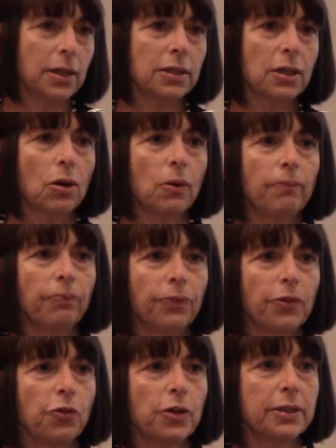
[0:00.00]
So,
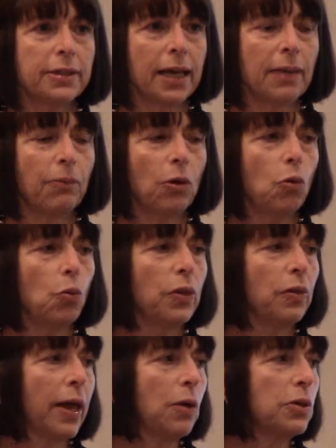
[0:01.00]
for example, with
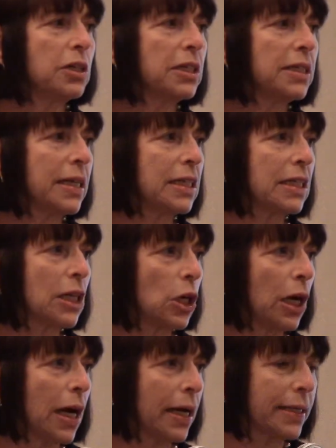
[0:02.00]
languages that share
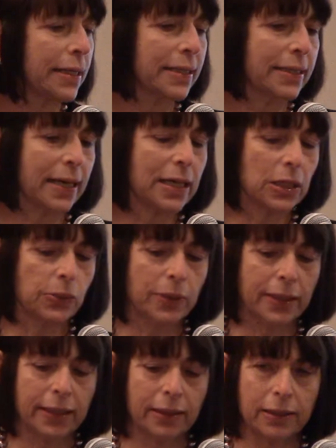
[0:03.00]
cognate status with
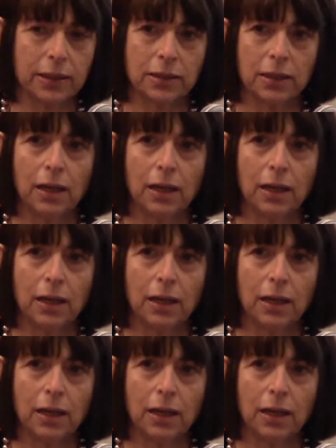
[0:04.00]
English,